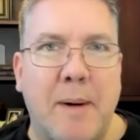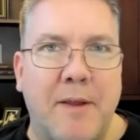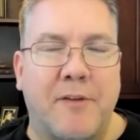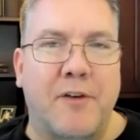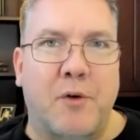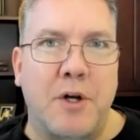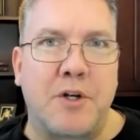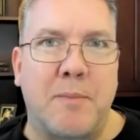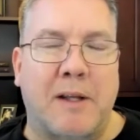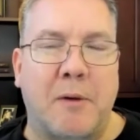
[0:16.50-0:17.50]
everybody, this is
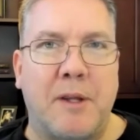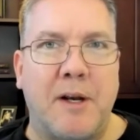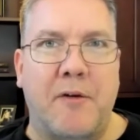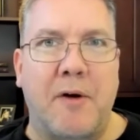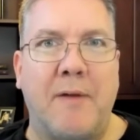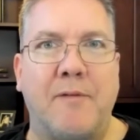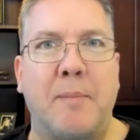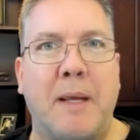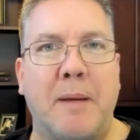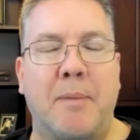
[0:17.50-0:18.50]
Christian Buckley with another
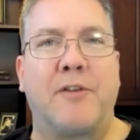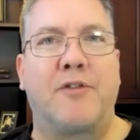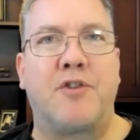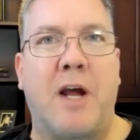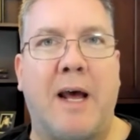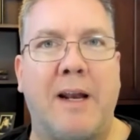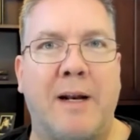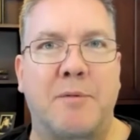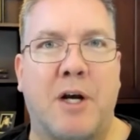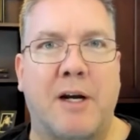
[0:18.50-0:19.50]
MVP Buzz
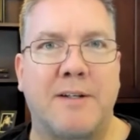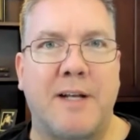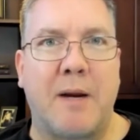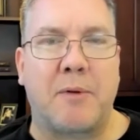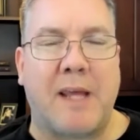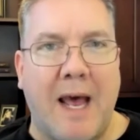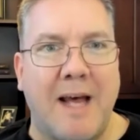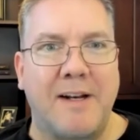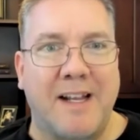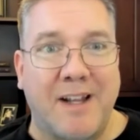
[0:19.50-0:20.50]
Chat, and I'm talking today with
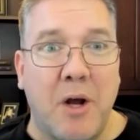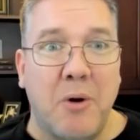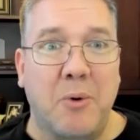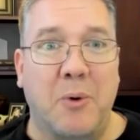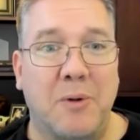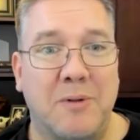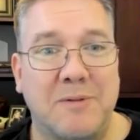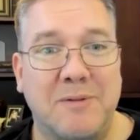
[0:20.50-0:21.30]
Kat. Hello.